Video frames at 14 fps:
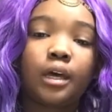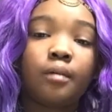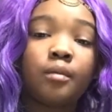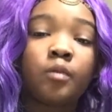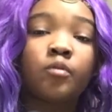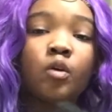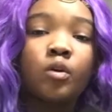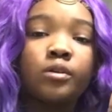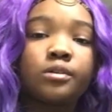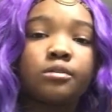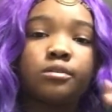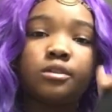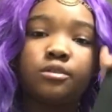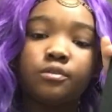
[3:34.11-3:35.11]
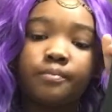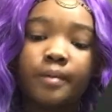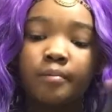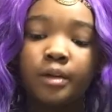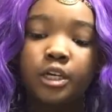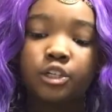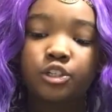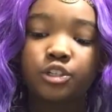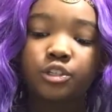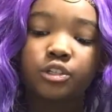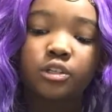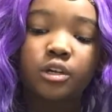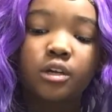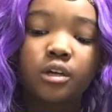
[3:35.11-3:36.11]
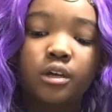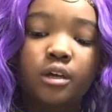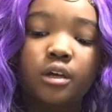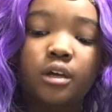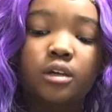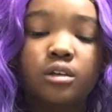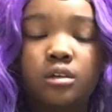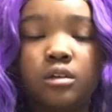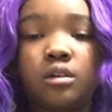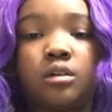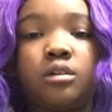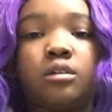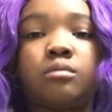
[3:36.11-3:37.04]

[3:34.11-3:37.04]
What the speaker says: Like I said, you can use foundation and highlighter,